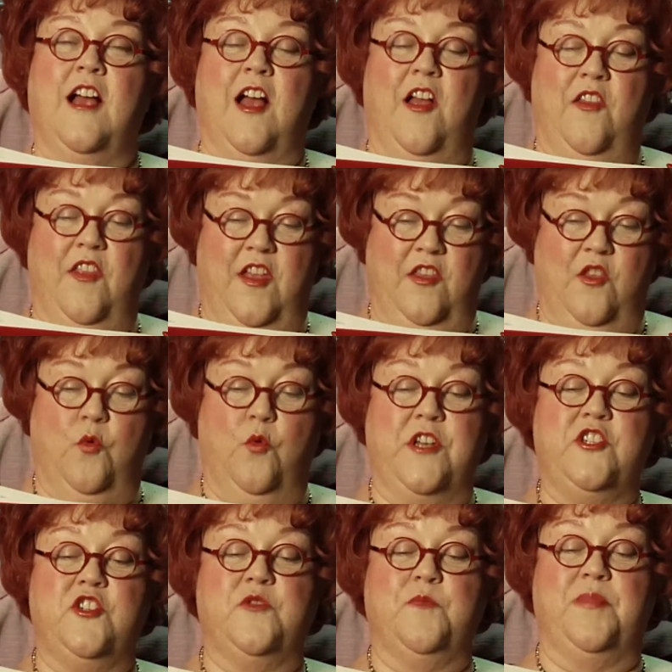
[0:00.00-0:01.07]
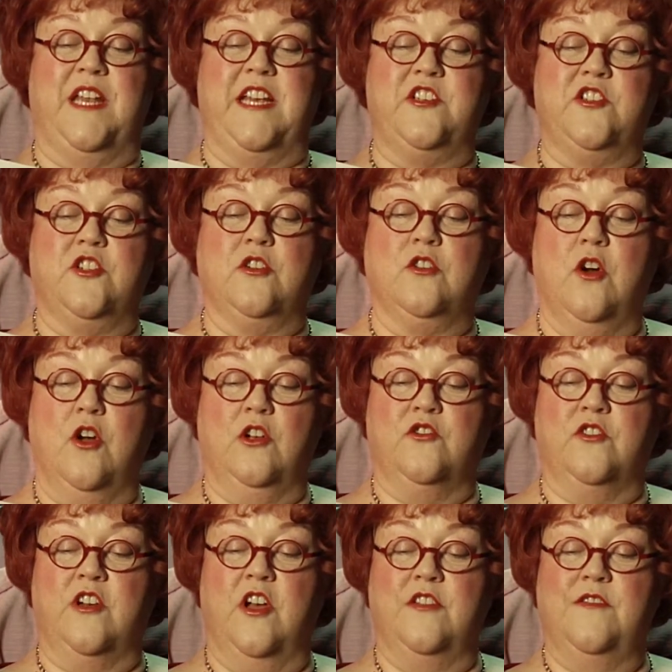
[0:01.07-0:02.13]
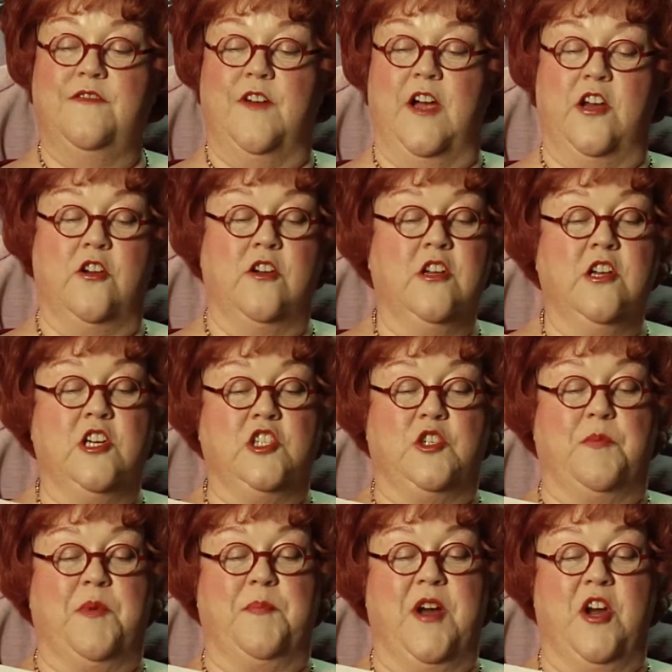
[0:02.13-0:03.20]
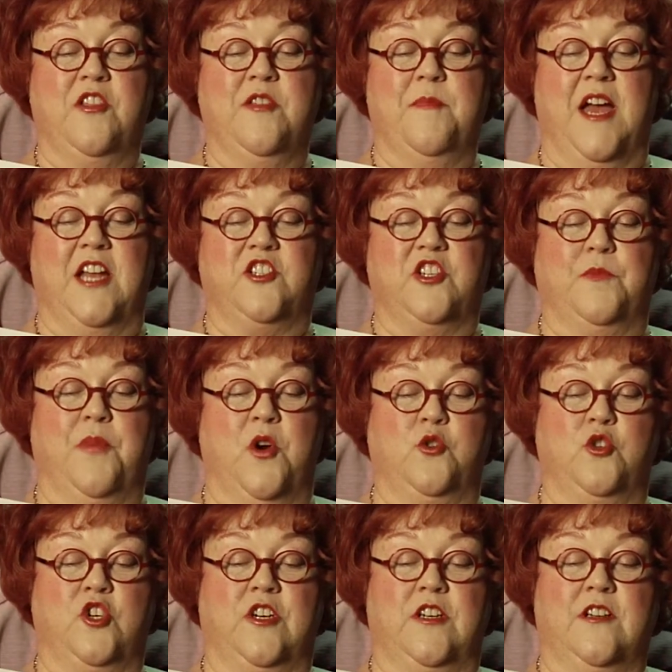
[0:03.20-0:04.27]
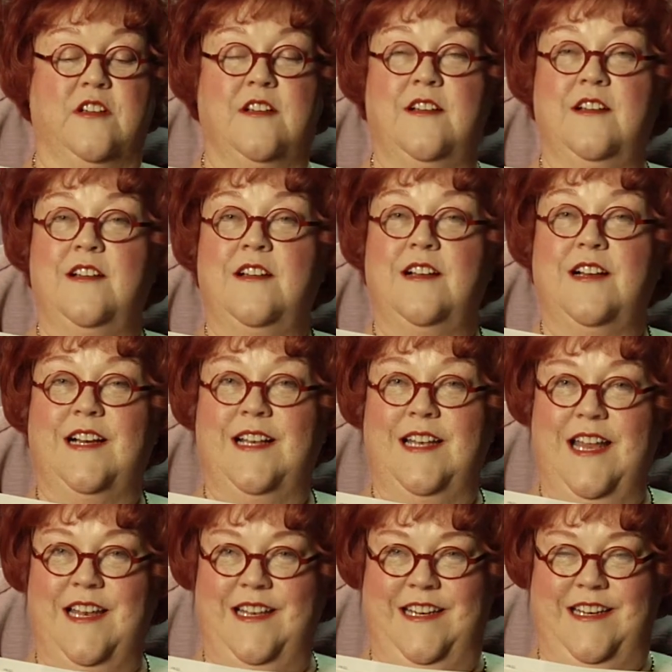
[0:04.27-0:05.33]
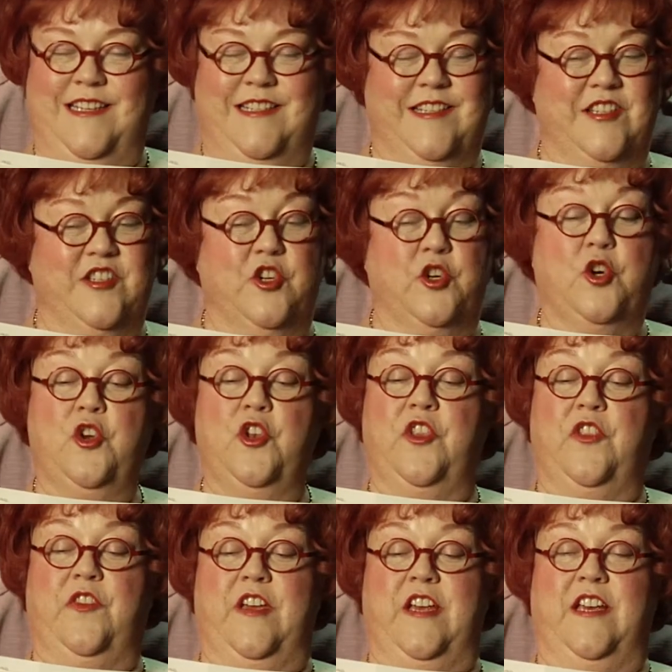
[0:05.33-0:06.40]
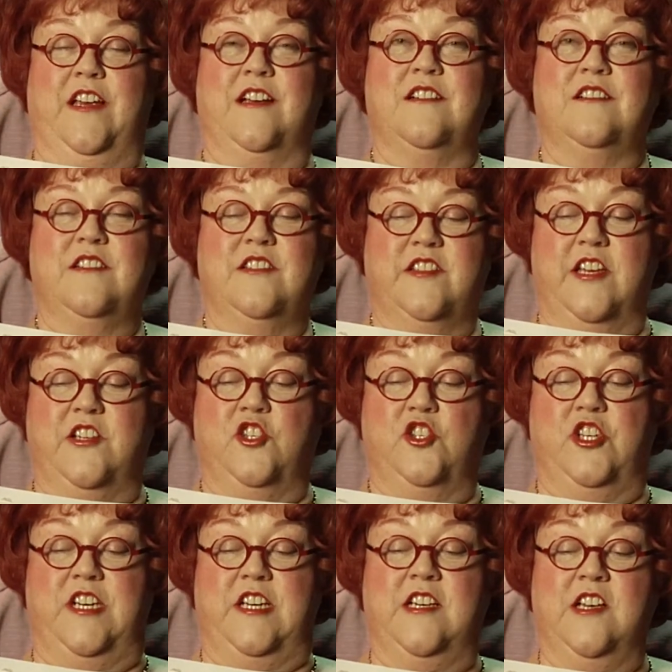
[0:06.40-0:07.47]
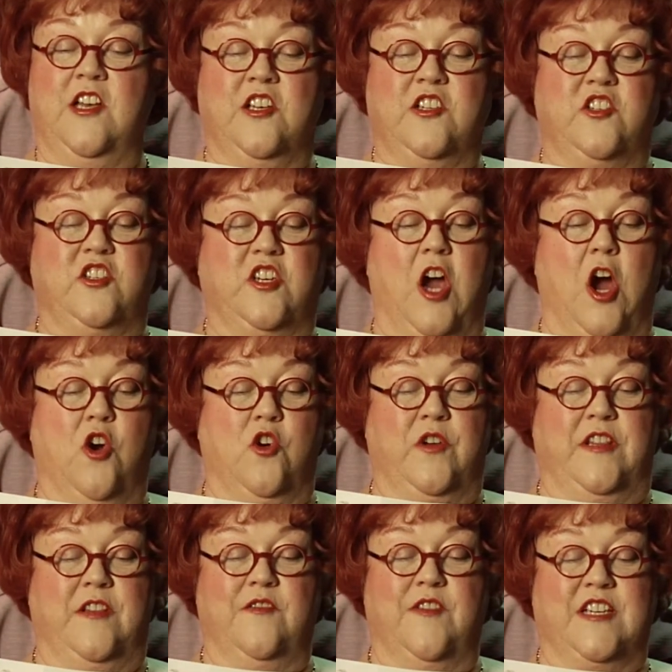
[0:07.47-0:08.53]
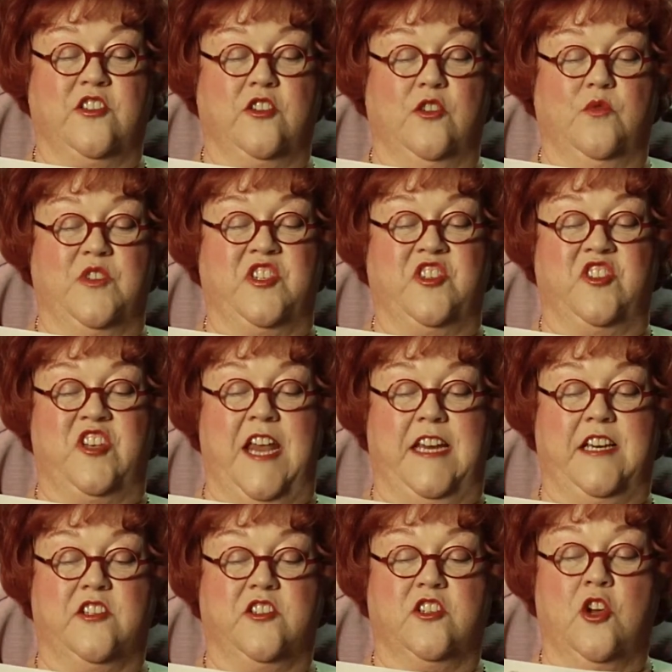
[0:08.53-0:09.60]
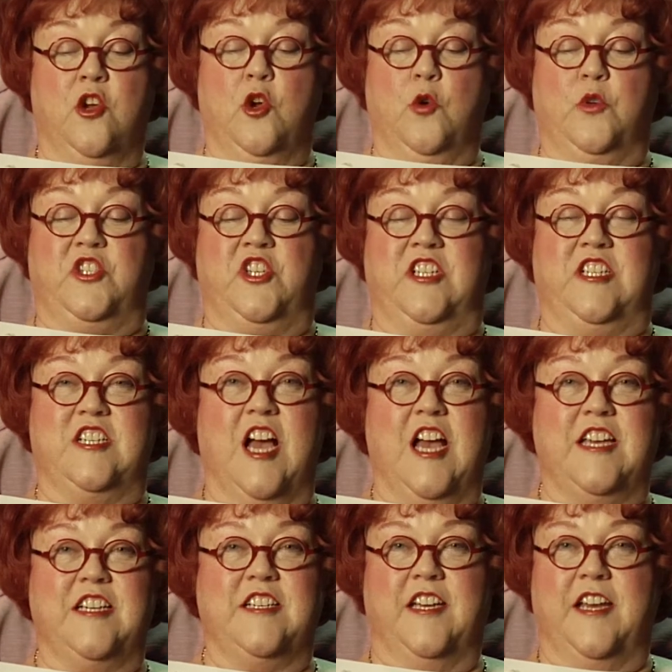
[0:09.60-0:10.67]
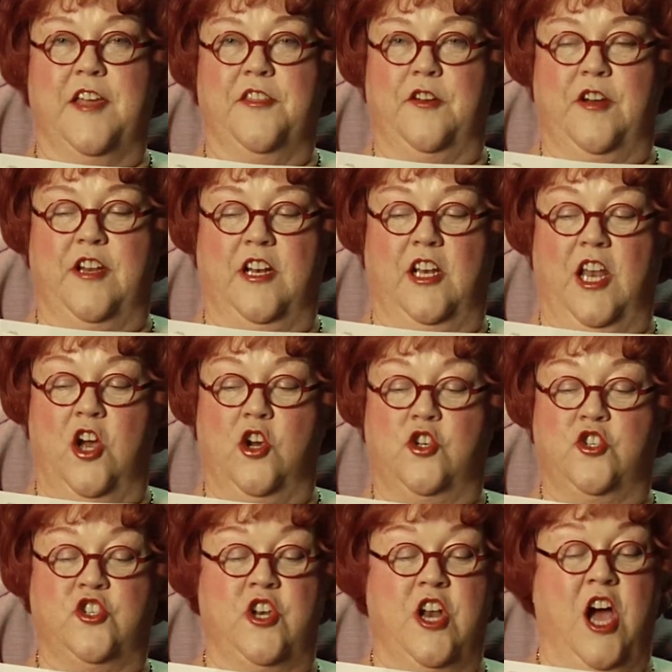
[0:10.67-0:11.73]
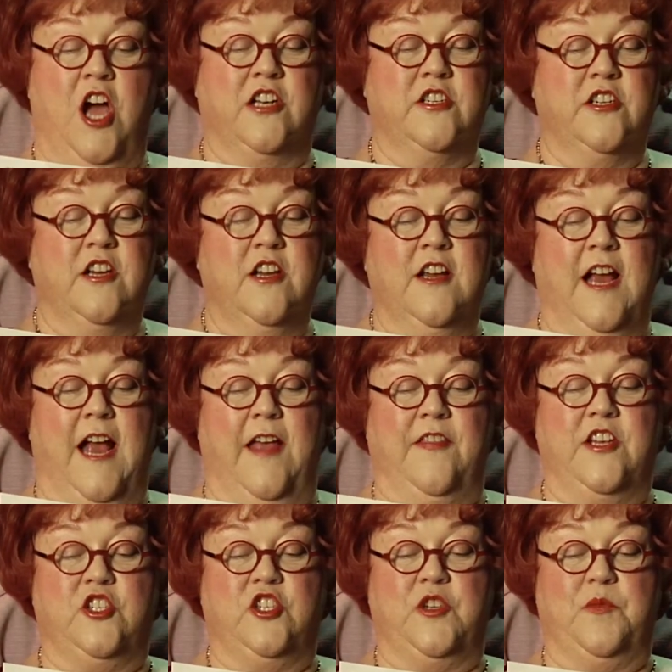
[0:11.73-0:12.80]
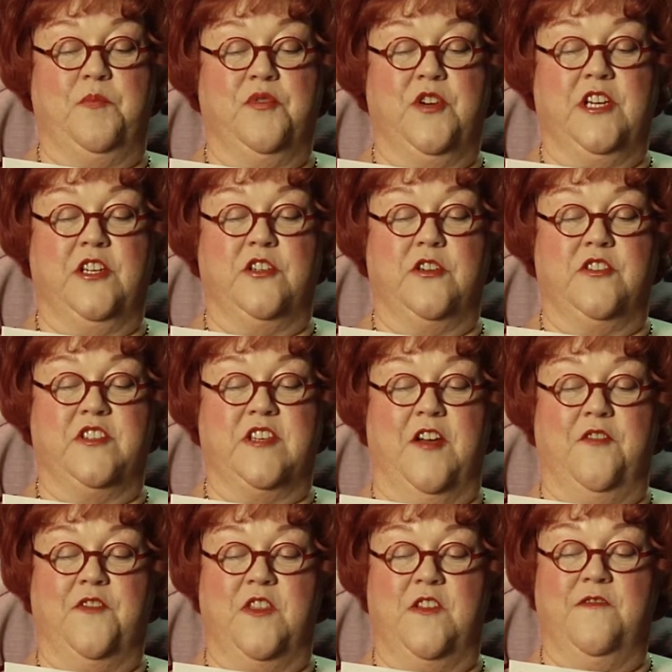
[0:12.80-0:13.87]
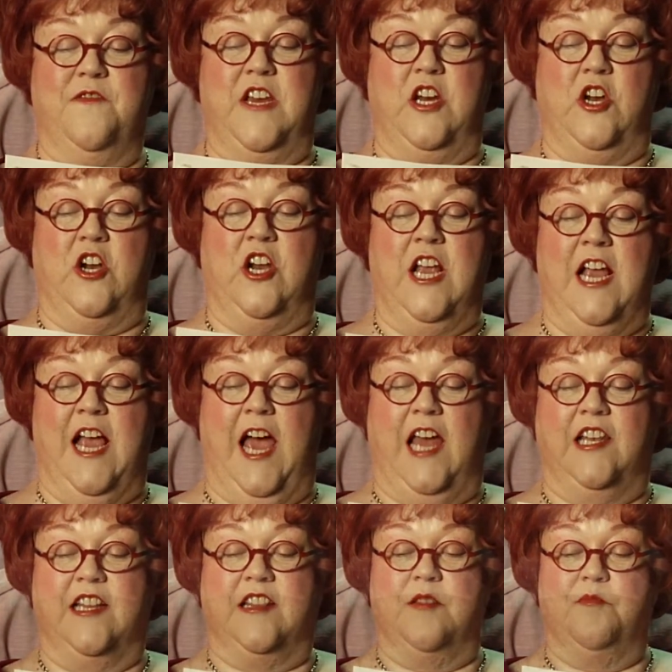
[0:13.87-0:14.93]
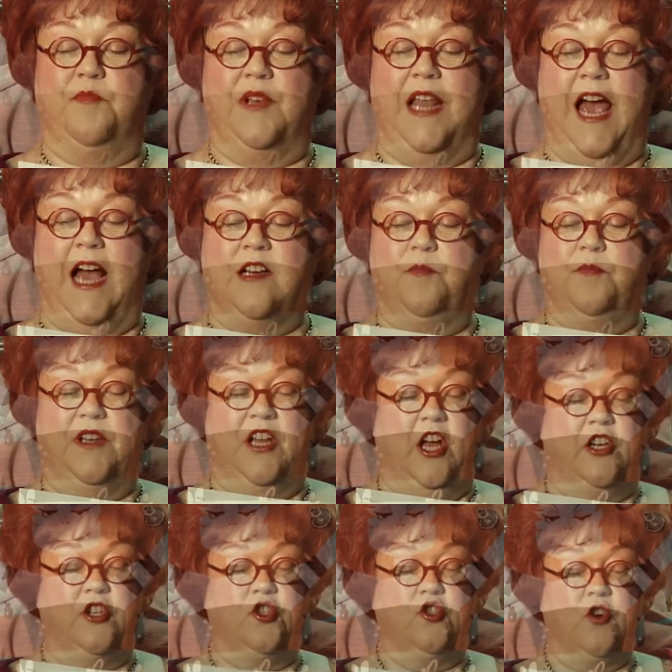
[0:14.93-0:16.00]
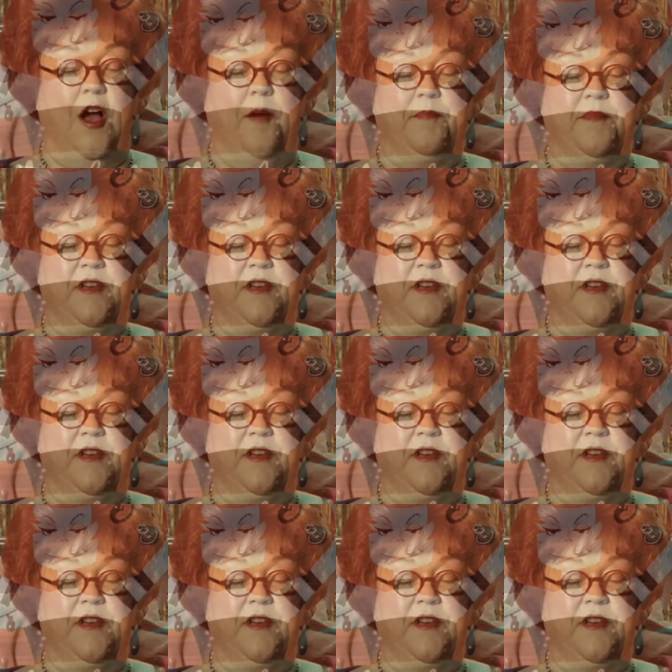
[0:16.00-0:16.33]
And then the witch placed her cauldron on the fire to prepare the magic potion. "Cleanliness is a good thing," said she, scouring the vessel with snakes, which she tied together in a large knot, and then she pricked herself in the finger and let the black blood drop